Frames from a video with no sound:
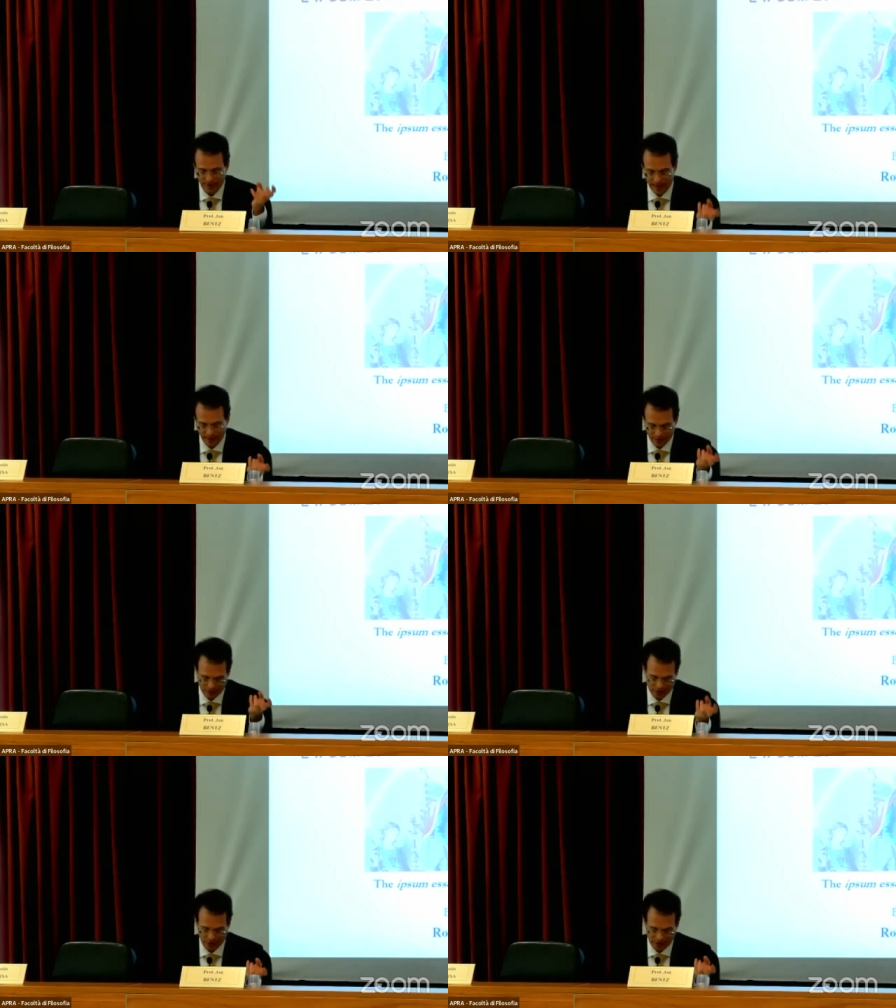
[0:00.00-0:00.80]

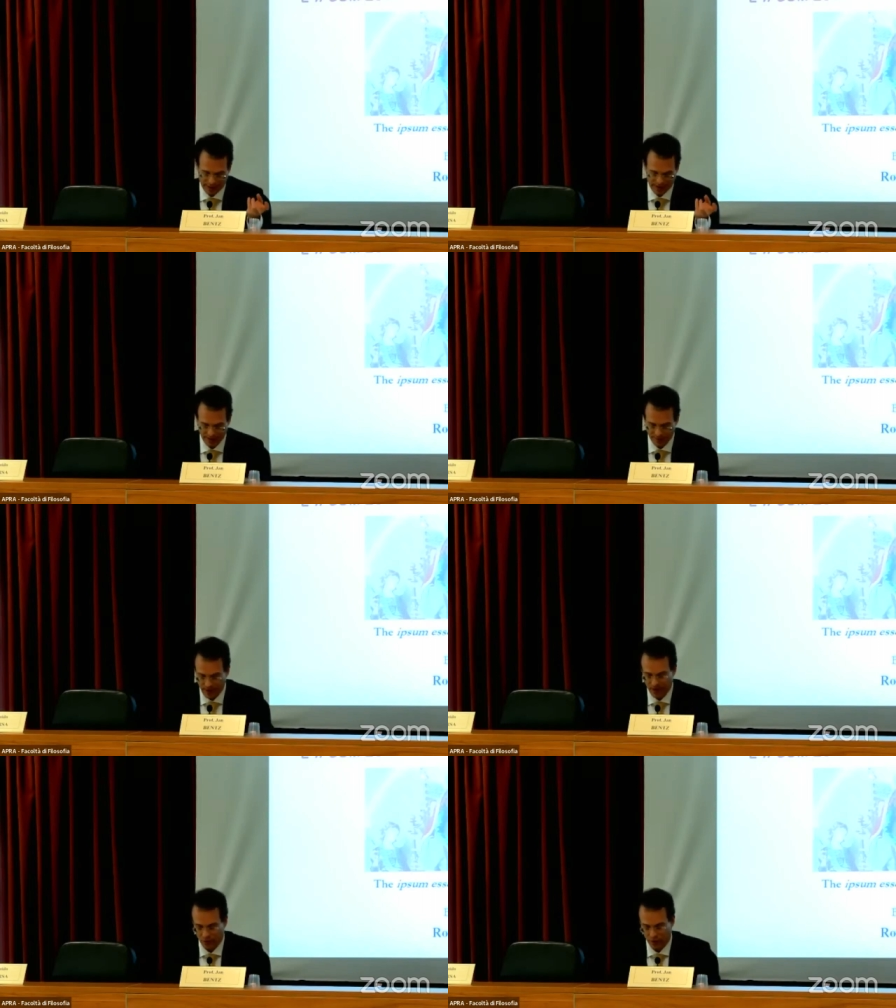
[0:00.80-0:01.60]
Selbststand.
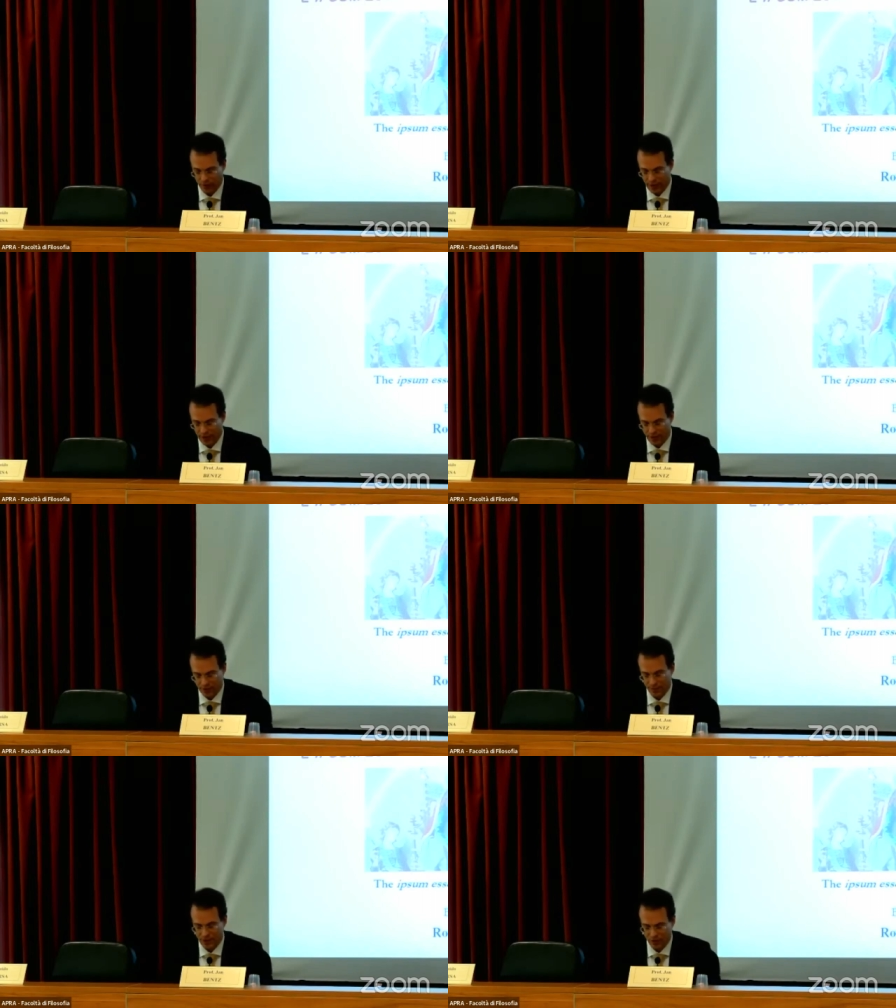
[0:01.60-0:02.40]
Within a
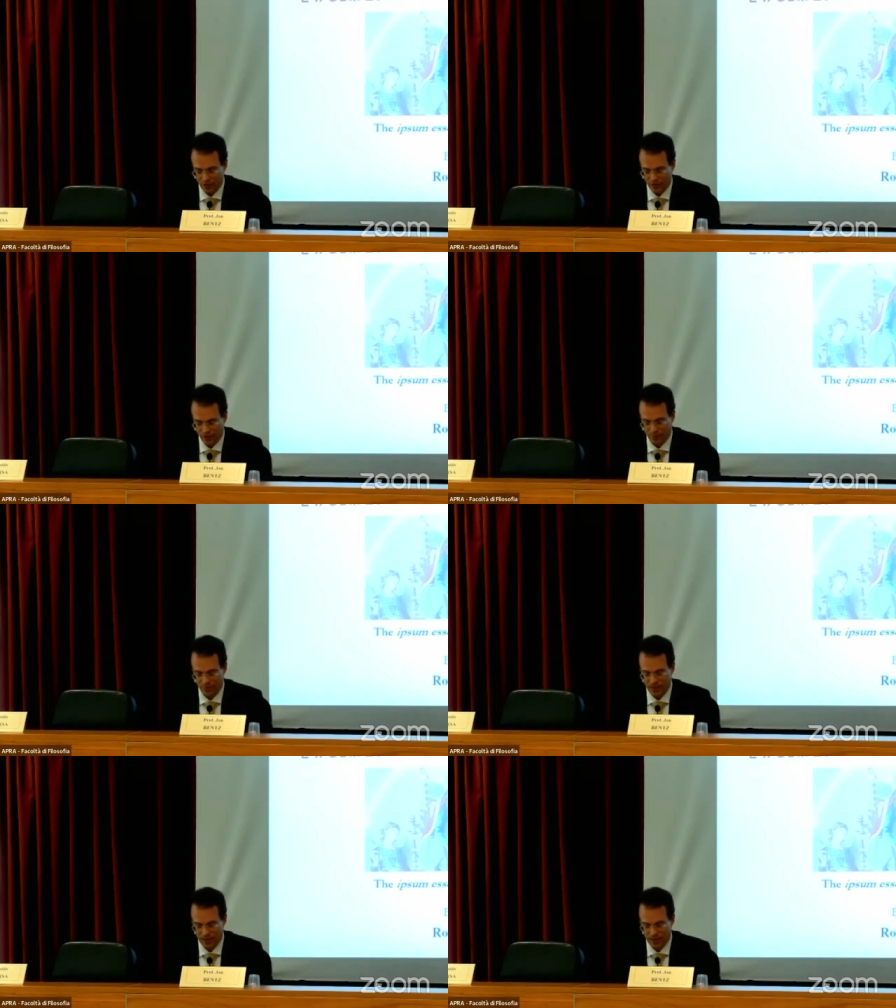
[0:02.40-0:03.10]
species of